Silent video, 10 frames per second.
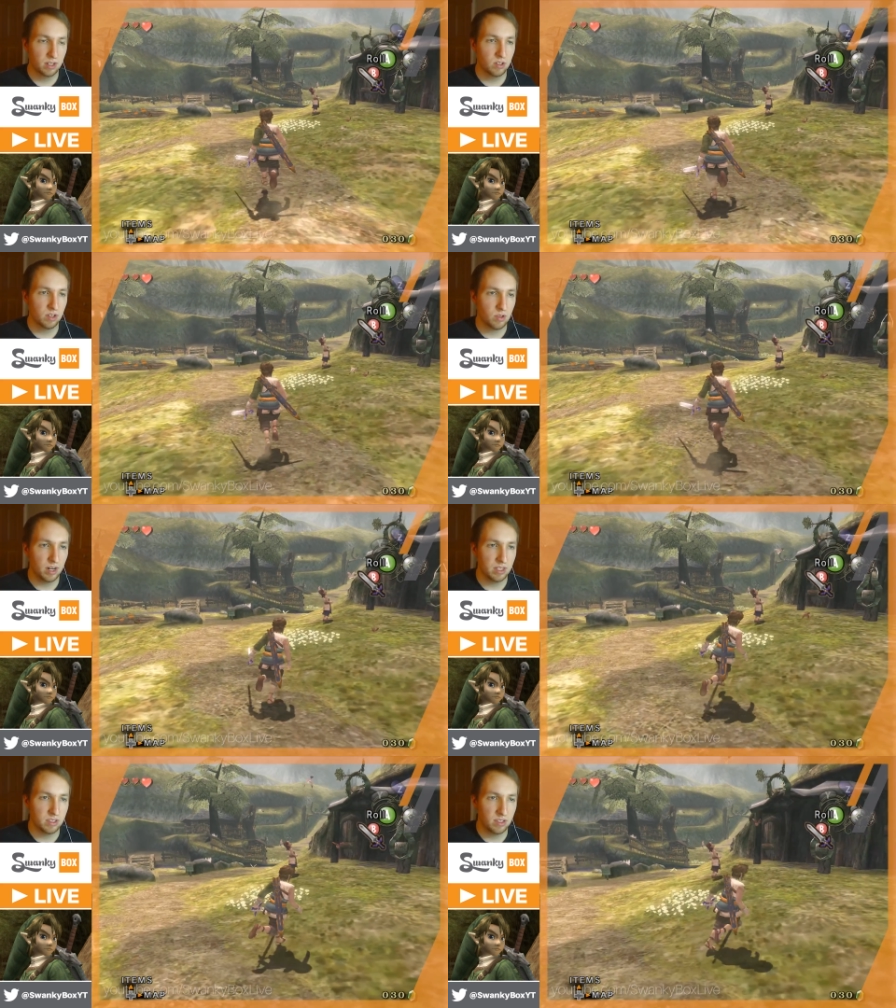So let's go
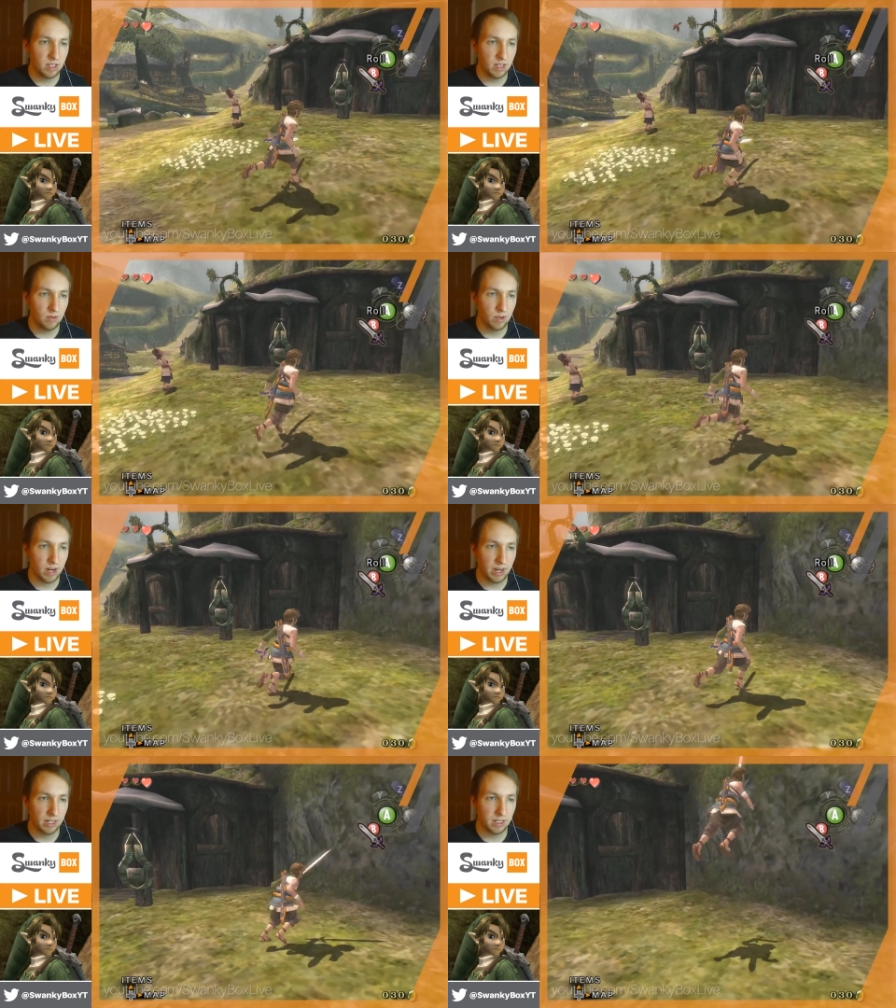ahead and see
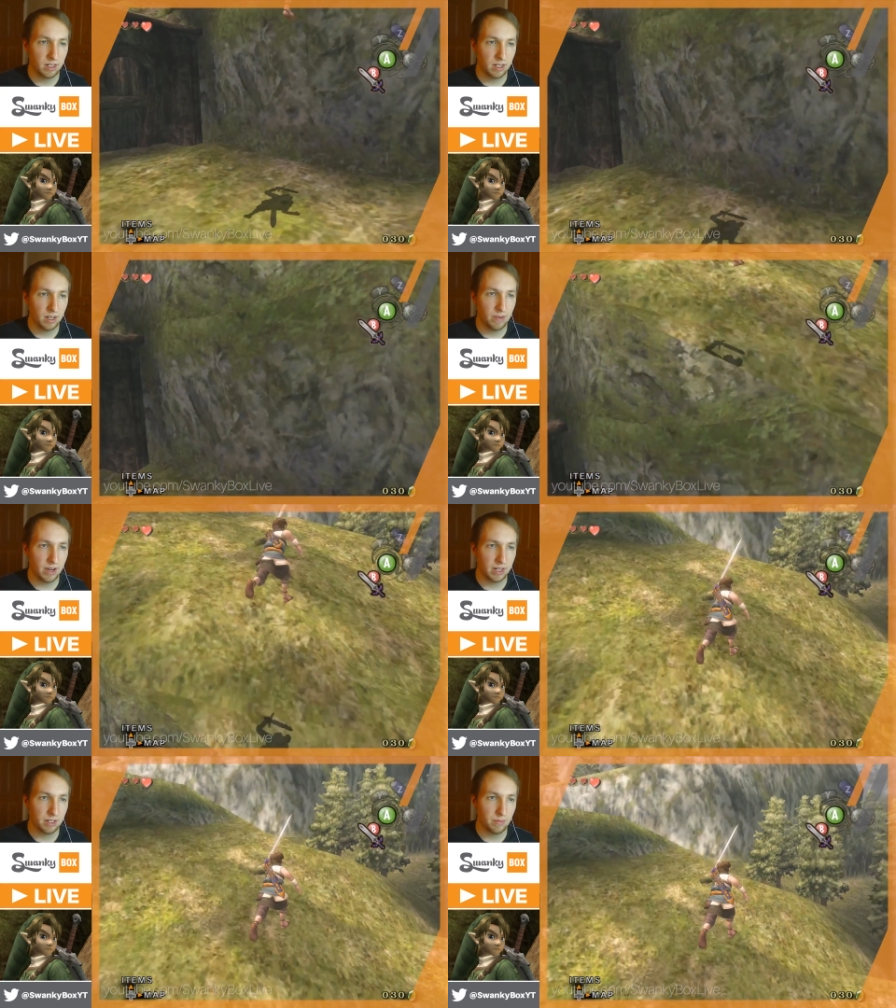what if
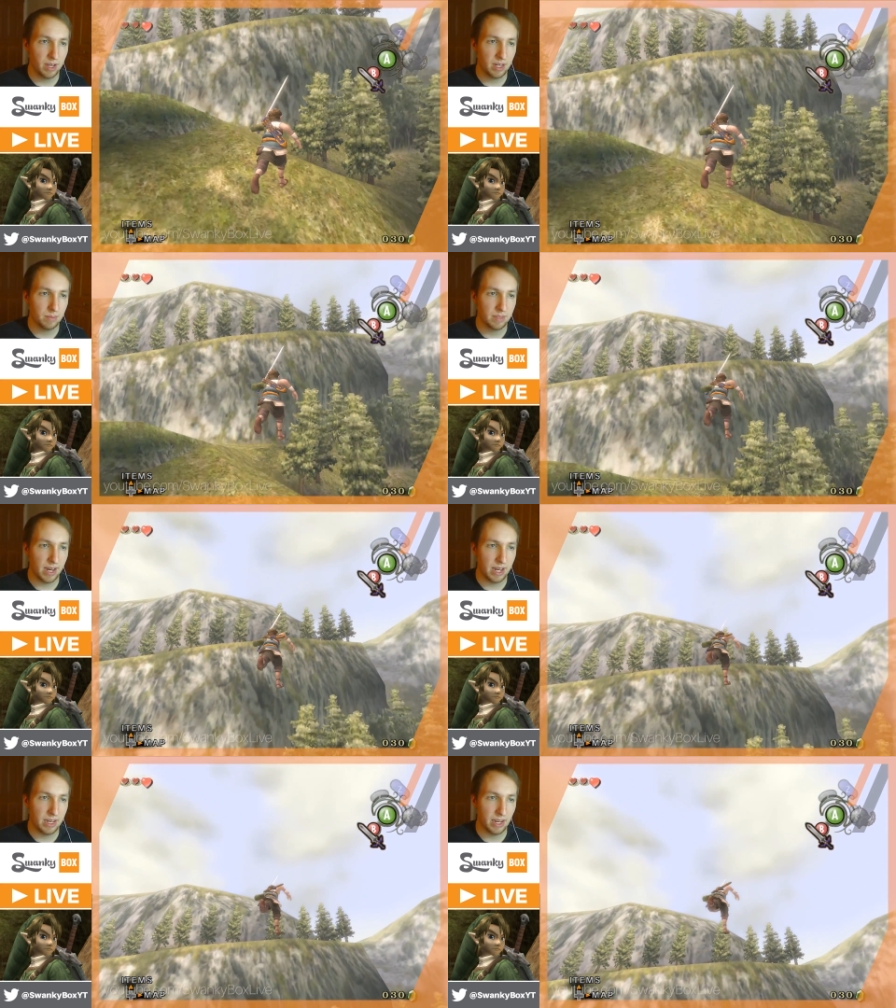I can make him
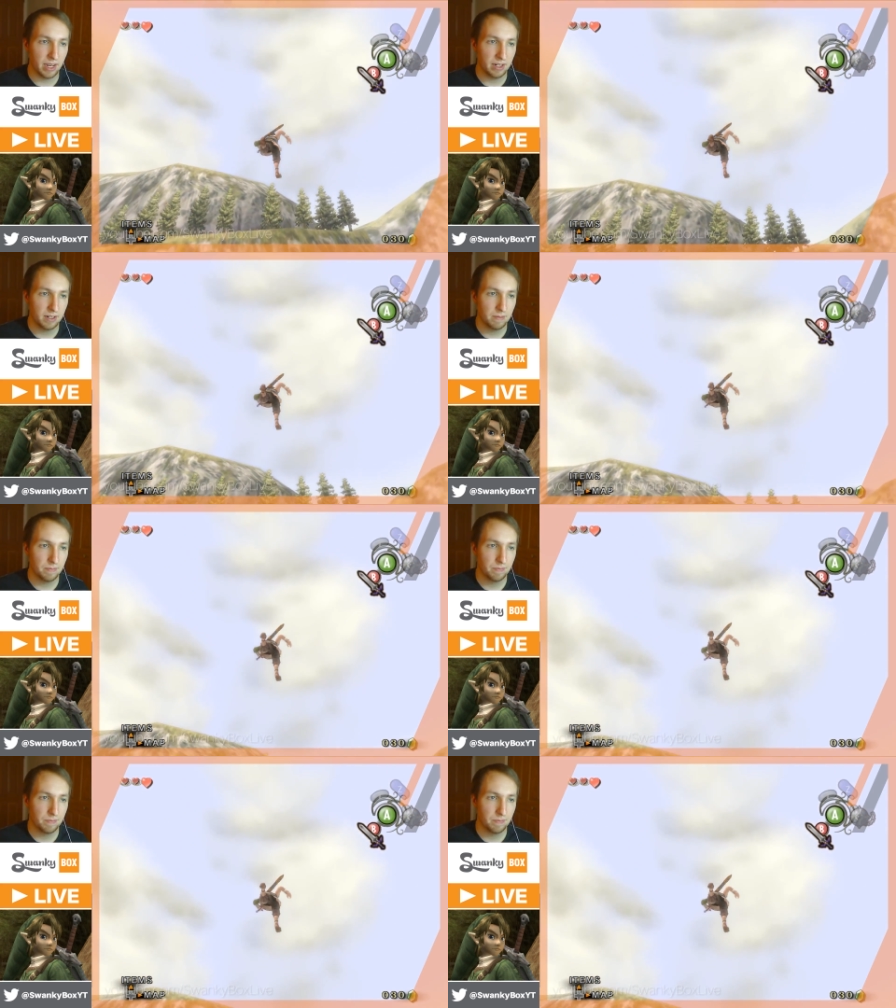die again.